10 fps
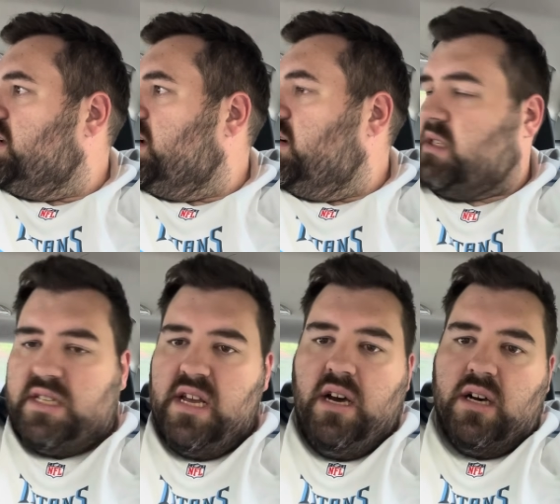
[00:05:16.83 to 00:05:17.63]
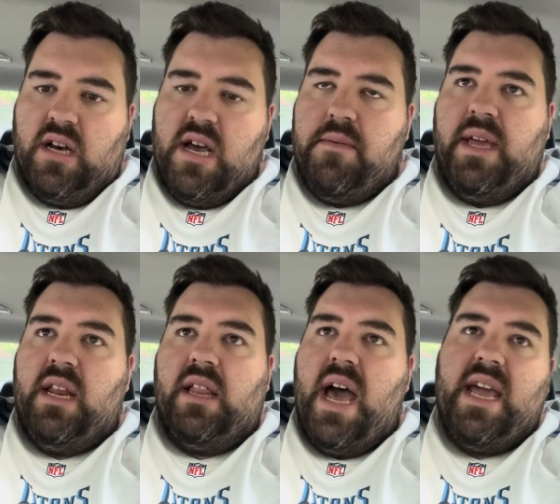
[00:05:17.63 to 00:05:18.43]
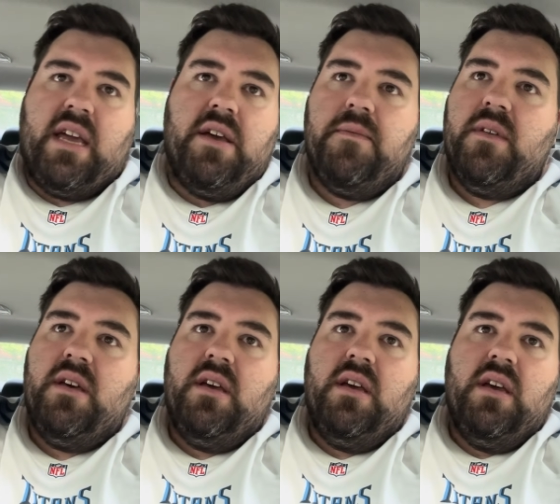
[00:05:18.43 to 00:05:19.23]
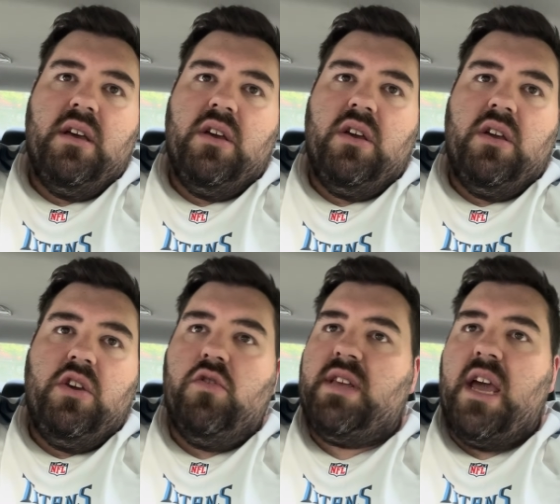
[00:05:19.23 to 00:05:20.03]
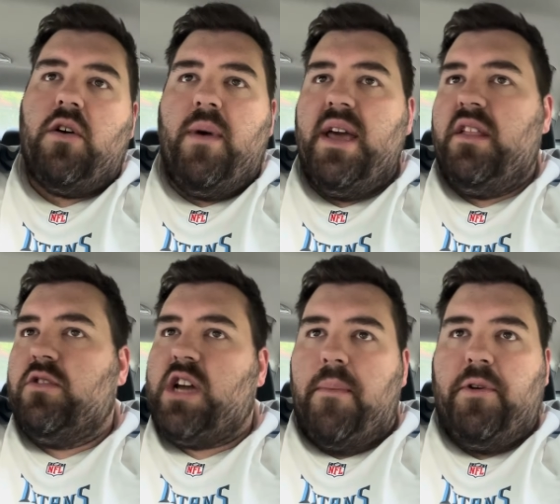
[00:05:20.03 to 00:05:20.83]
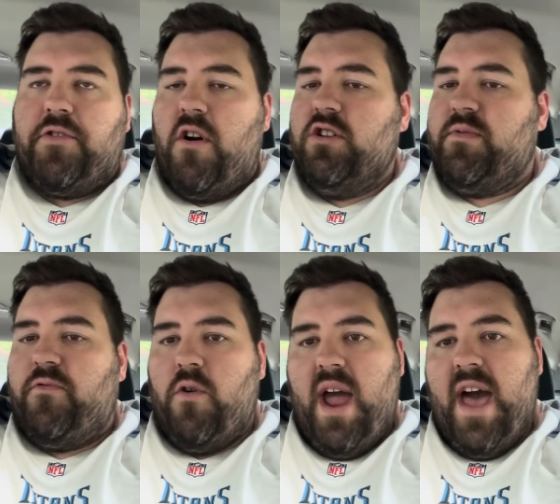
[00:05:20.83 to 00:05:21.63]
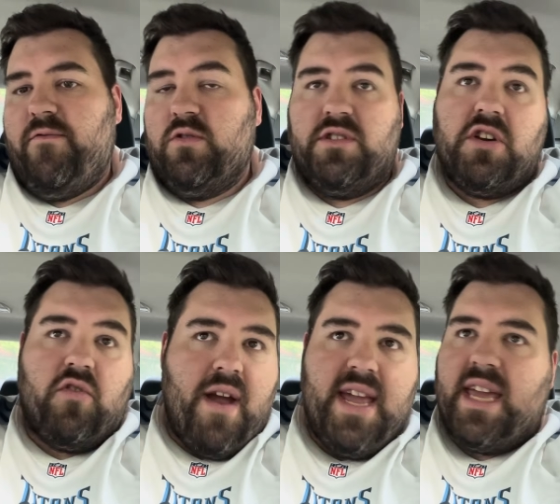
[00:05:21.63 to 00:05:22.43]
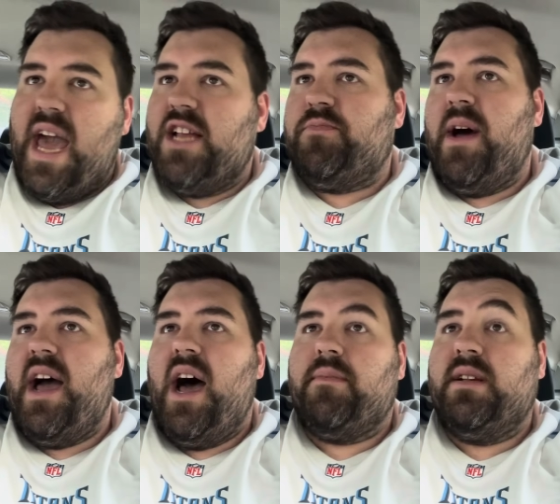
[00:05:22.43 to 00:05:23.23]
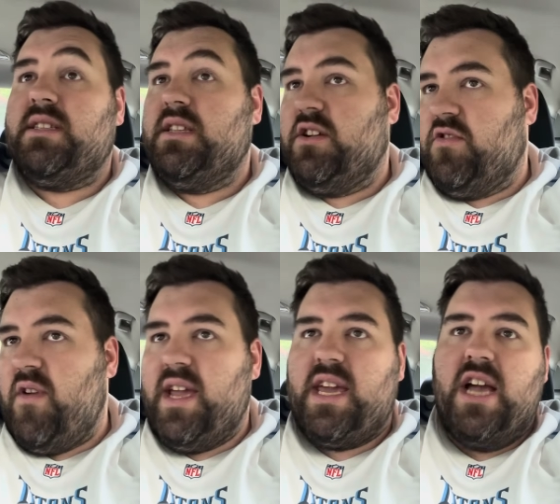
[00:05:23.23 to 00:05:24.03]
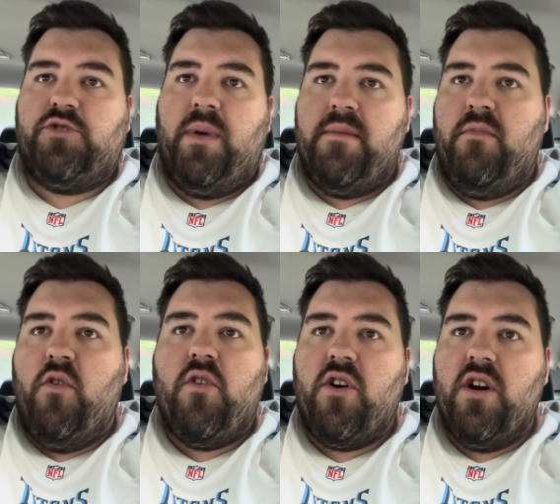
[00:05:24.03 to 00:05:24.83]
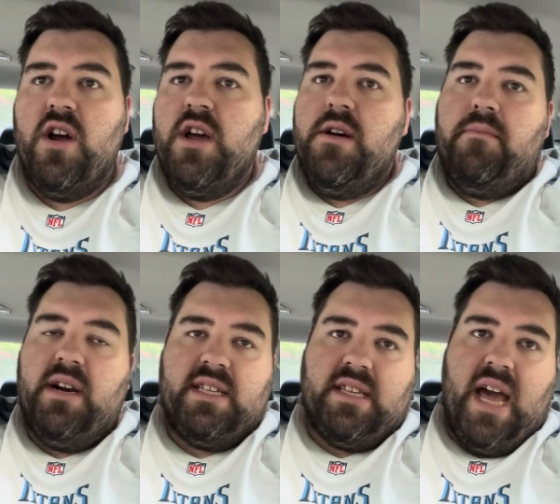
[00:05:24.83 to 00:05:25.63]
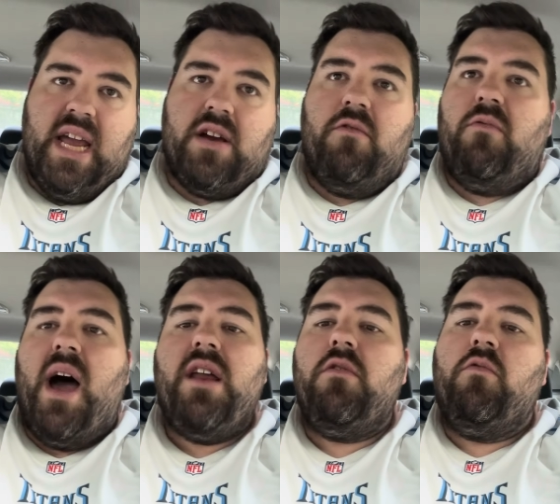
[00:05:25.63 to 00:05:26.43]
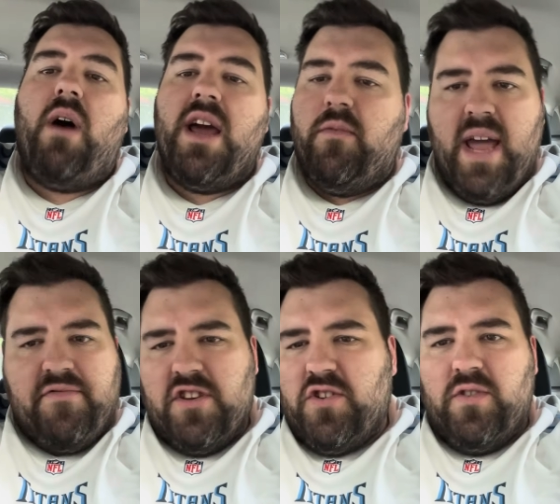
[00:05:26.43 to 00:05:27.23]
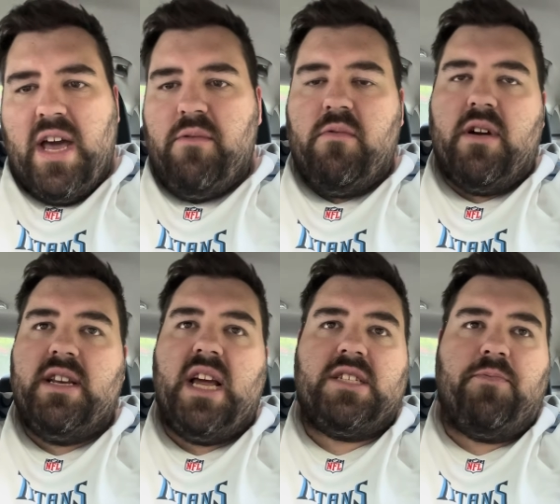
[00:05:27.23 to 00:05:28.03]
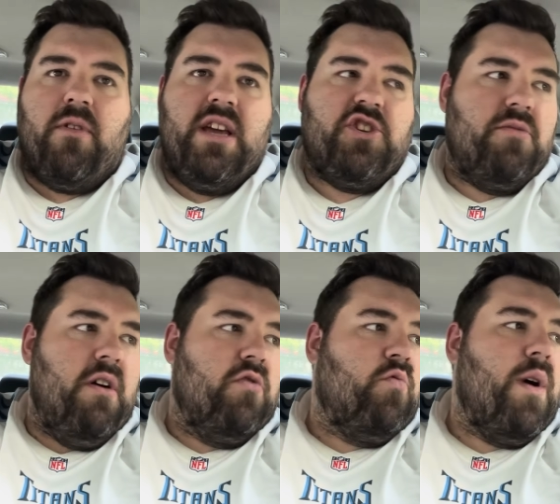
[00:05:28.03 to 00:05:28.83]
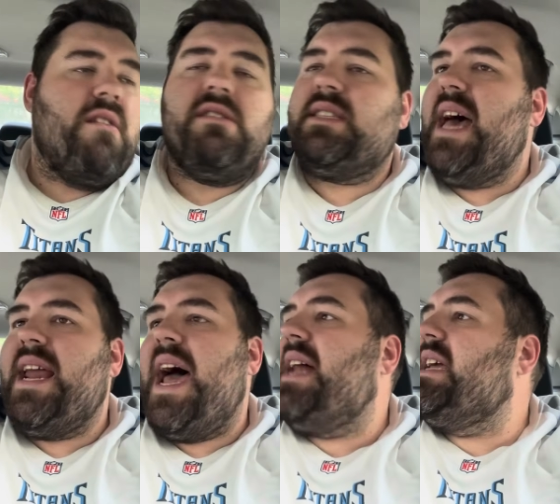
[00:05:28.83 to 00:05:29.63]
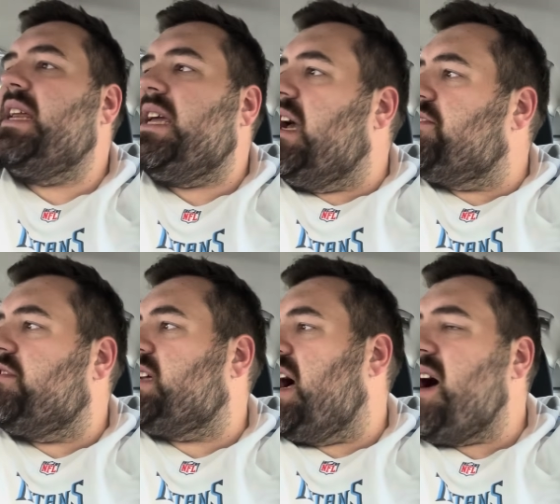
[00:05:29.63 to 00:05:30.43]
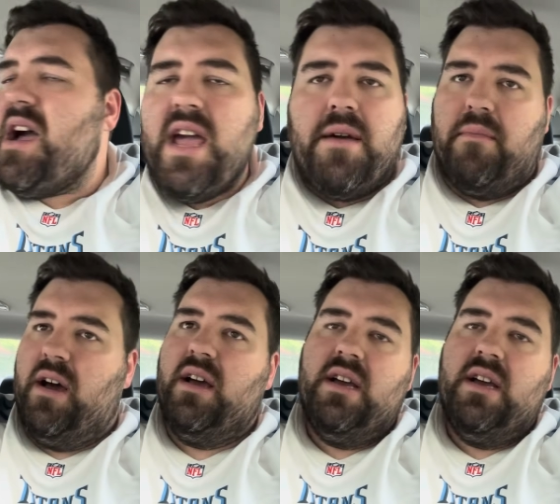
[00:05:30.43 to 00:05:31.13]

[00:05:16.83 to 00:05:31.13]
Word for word: It's still, I mean, like you take away those couple throws before half, which was a great catch by Hopkins and then a great catch by Moore. But it's like, why do, why do we have to do that when we're in desperation mode? Where is that at any other time?